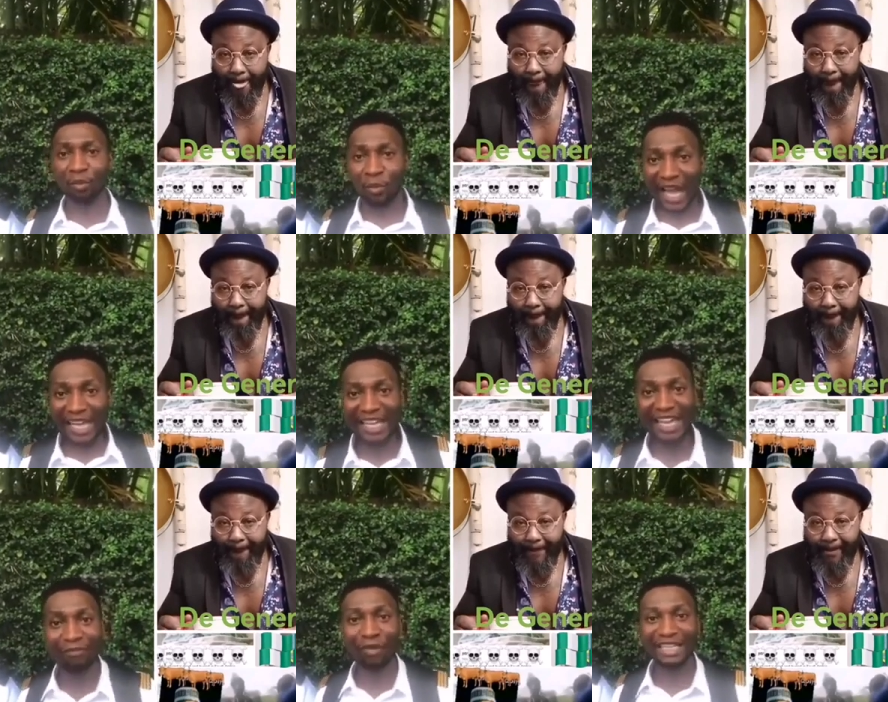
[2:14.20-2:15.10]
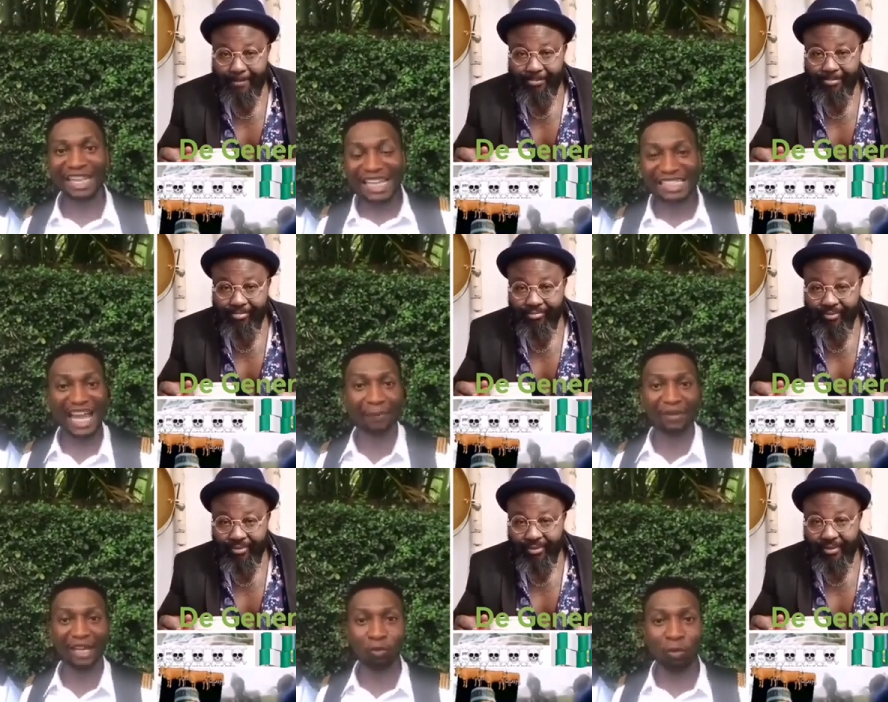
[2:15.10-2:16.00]
Speaker 1: we are here for the last lap
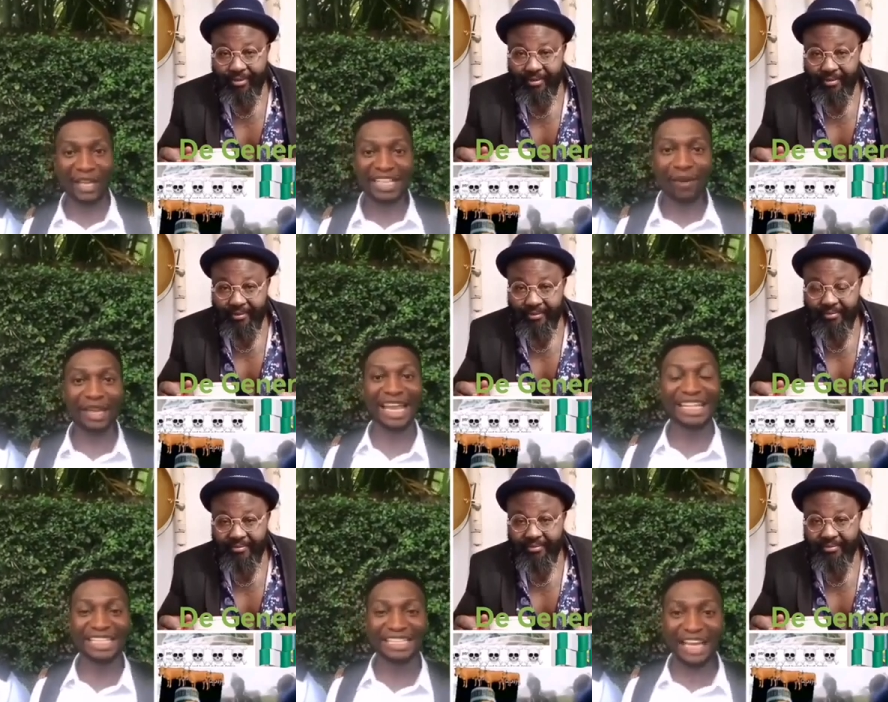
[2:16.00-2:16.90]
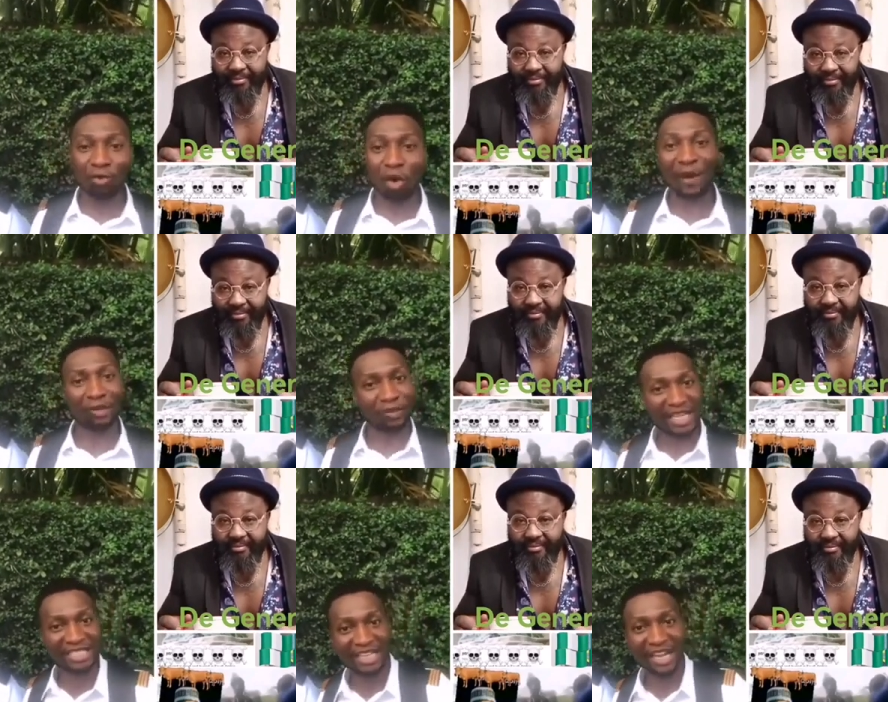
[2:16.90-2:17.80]
that will get our license and go back to
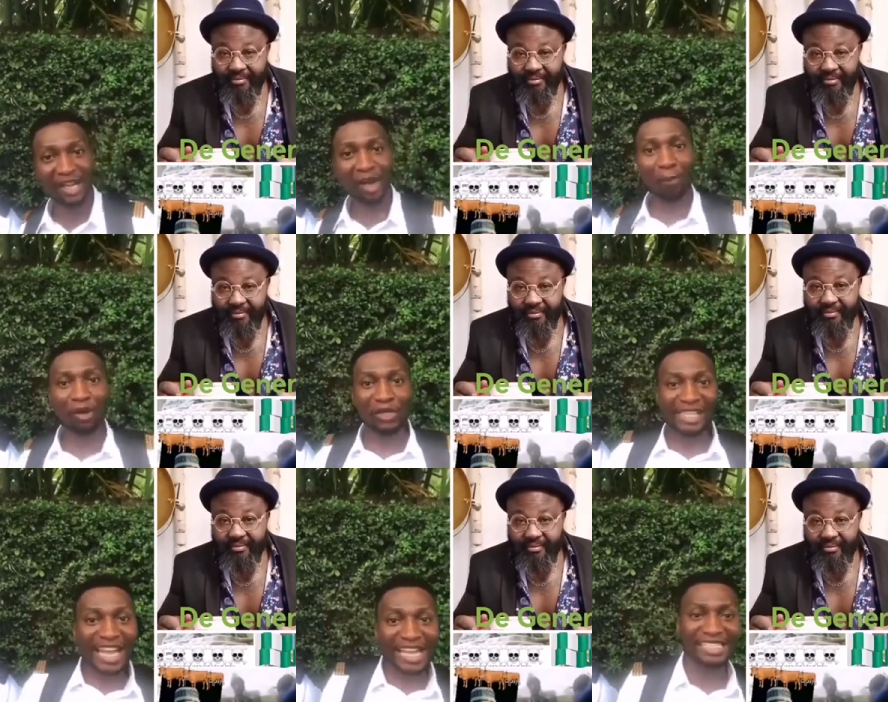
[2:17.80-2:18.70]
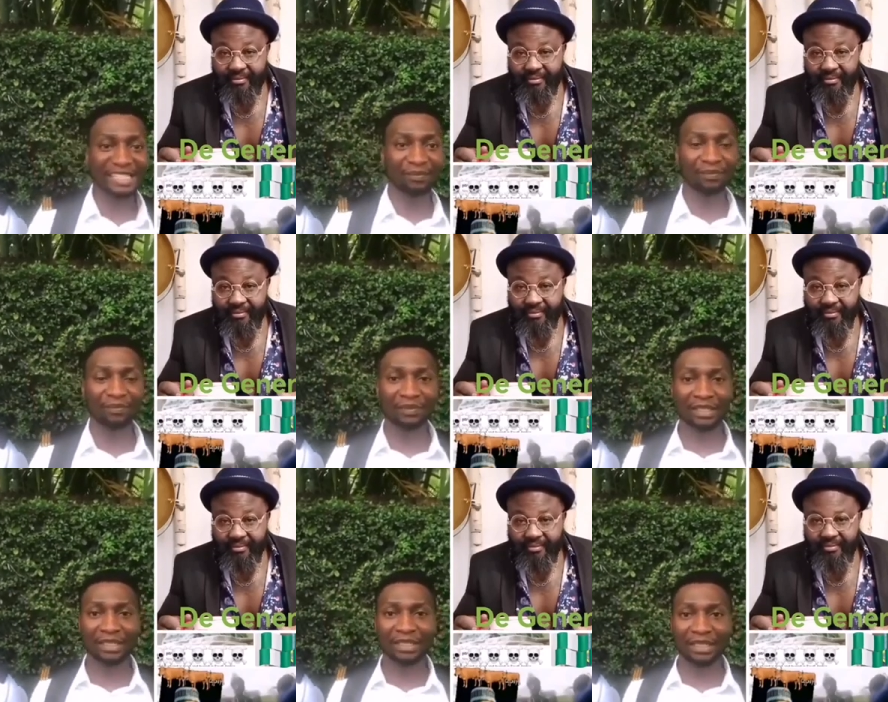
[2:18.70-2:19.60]
Nigeria. But yet...
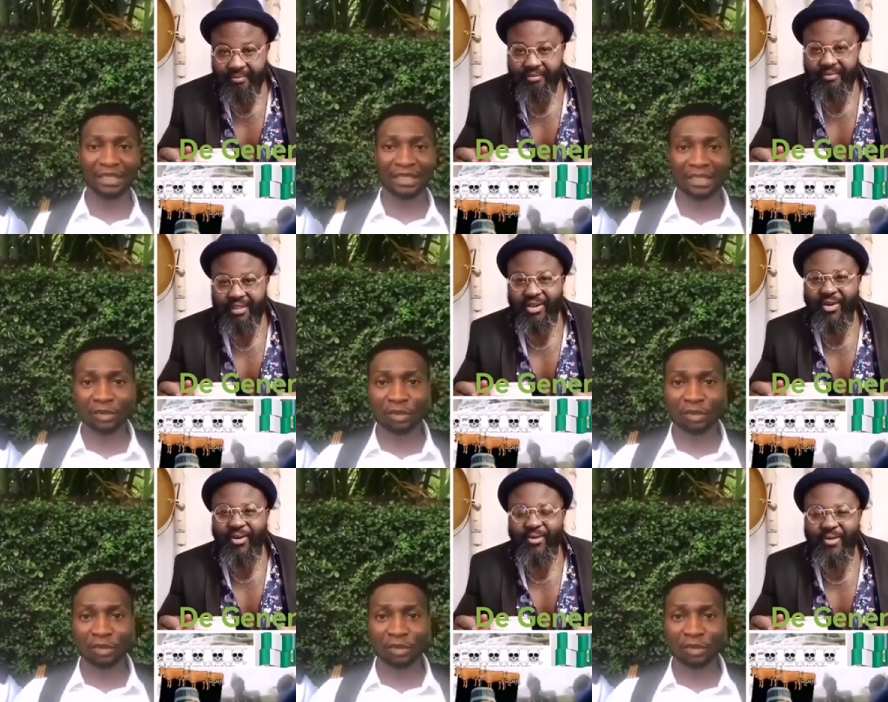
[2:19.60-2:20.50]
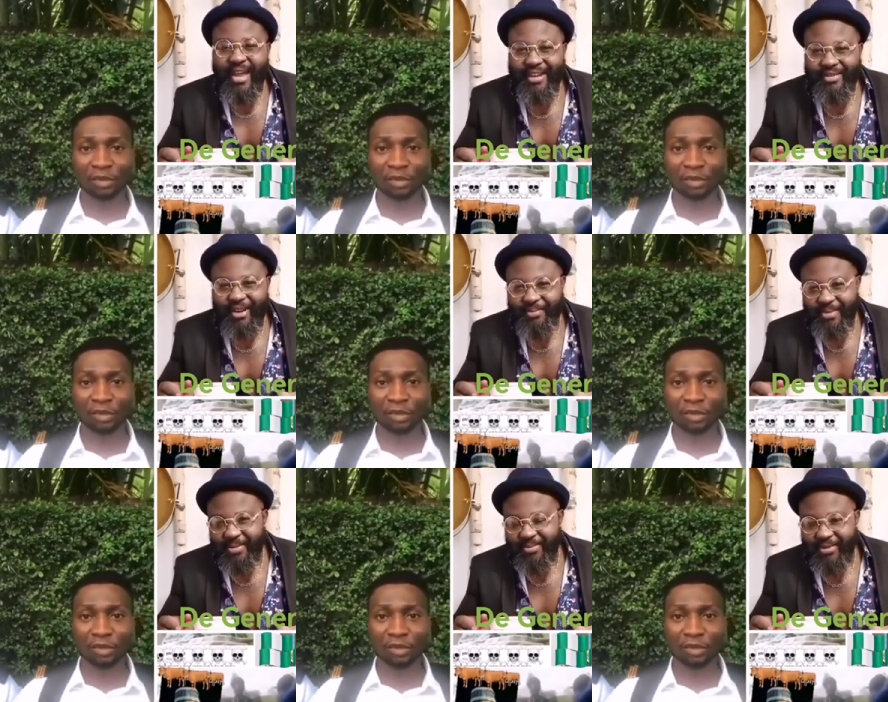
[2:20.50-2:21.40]
Speaker 2: All right, great
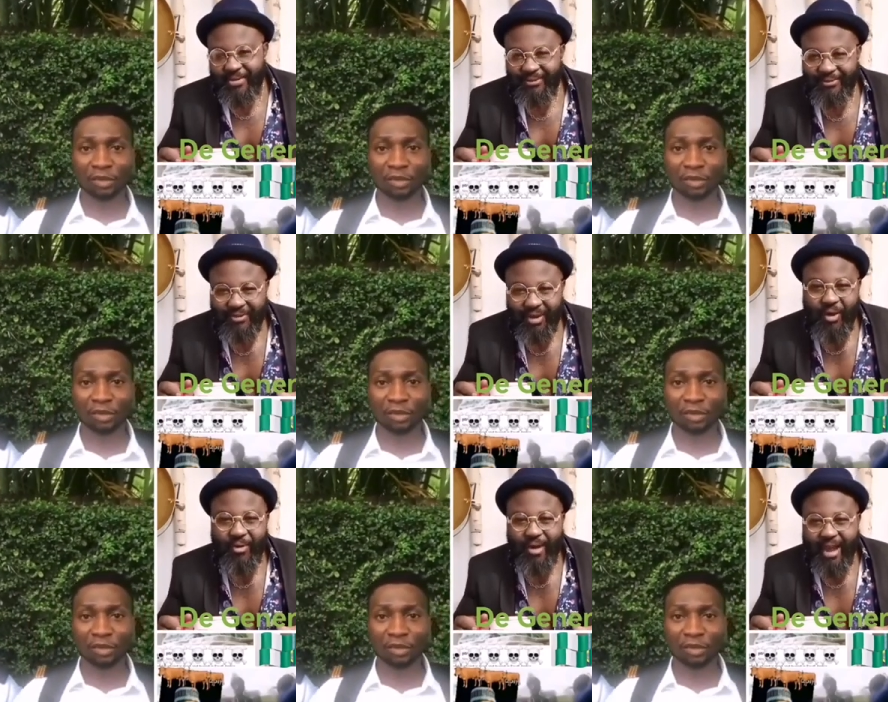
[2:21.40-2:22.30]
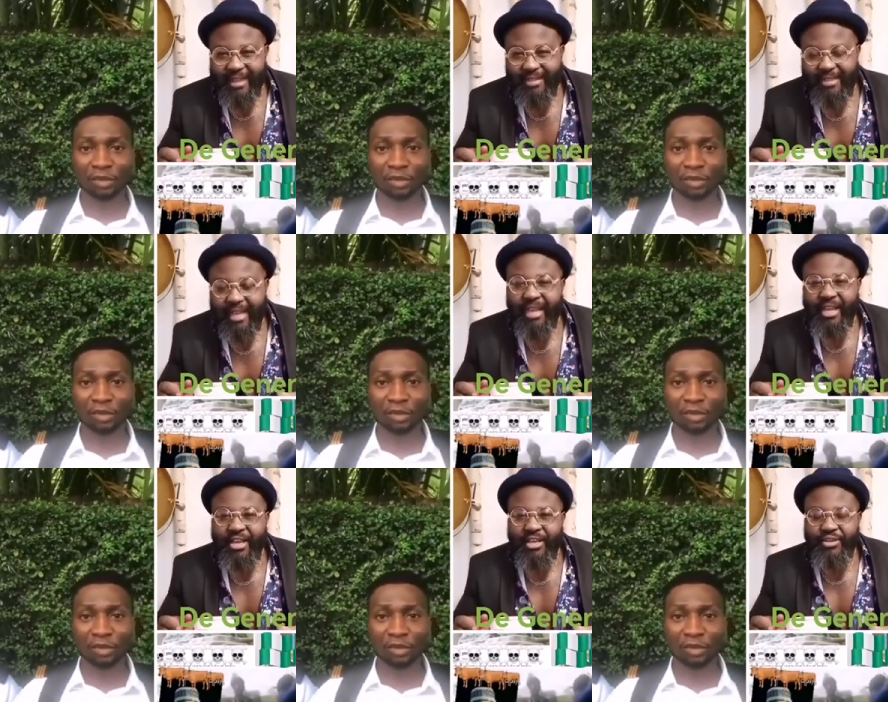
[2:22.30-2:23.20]
people. All right.
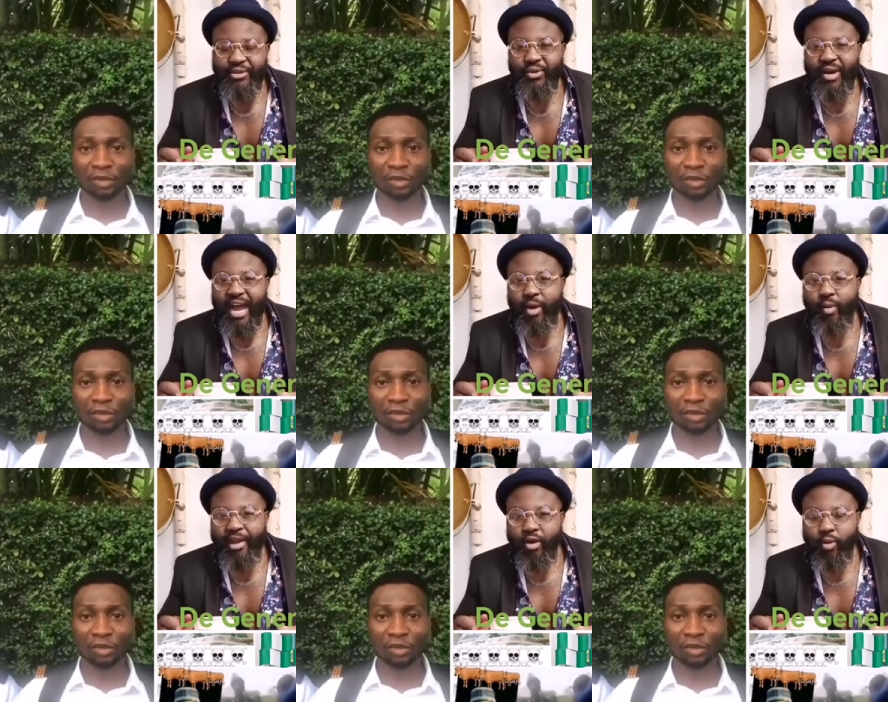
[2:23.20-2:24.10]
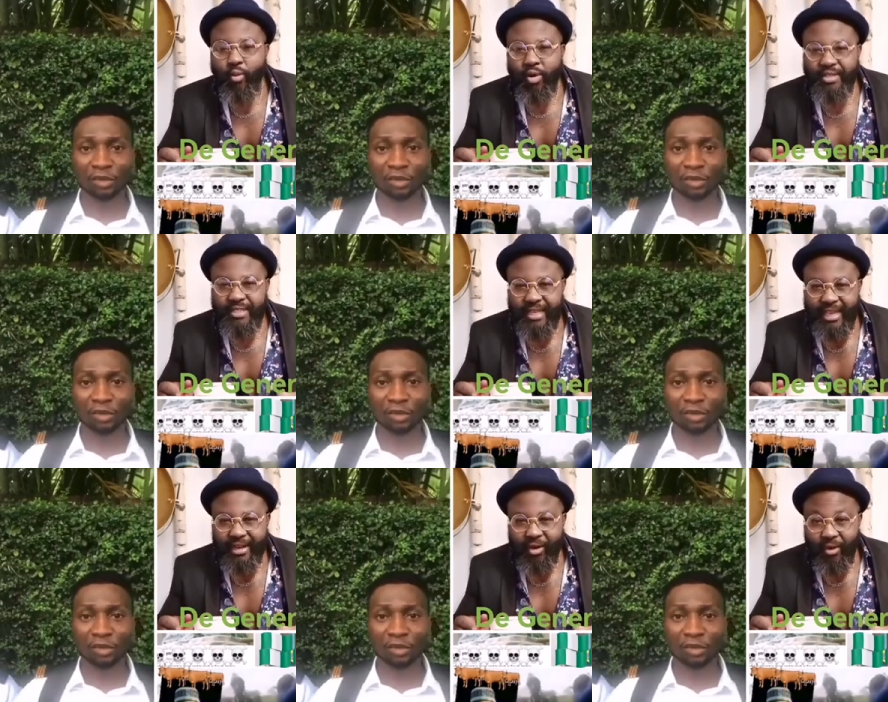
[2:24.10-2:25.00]
You are welcome once
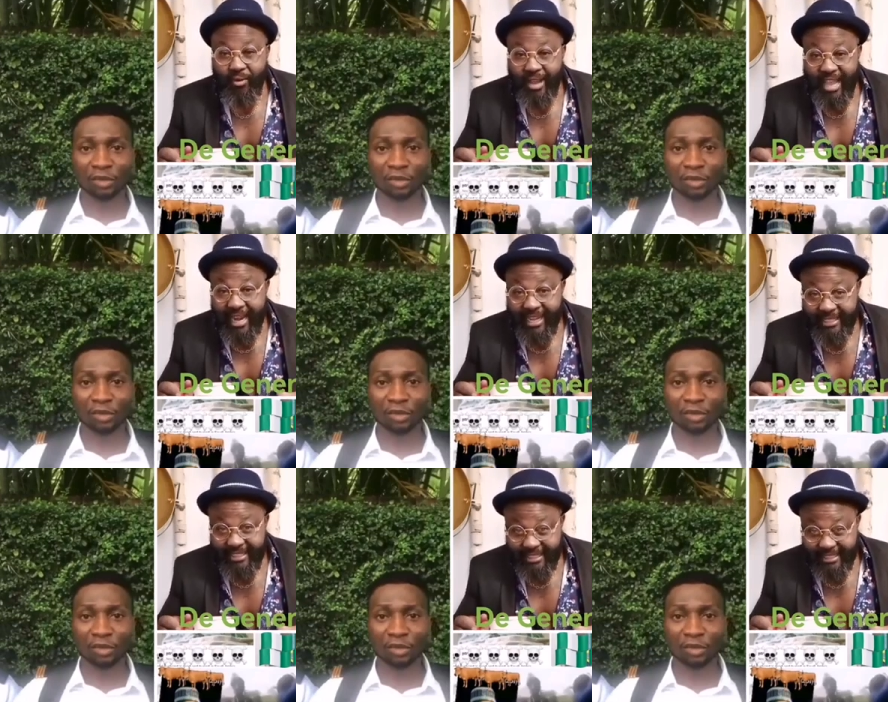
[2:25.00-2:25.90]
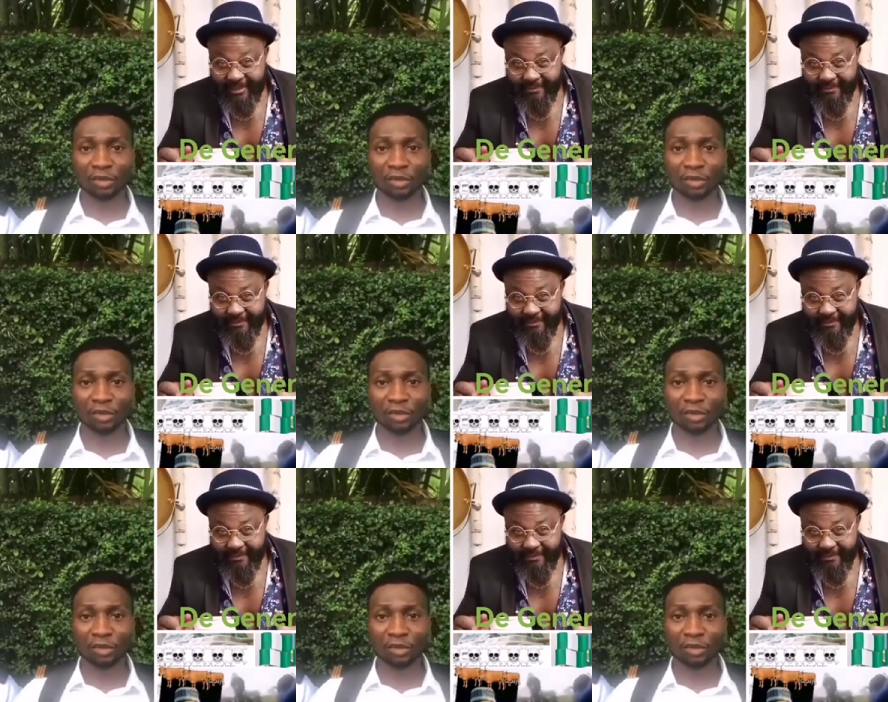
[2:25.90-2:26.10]
again on reality.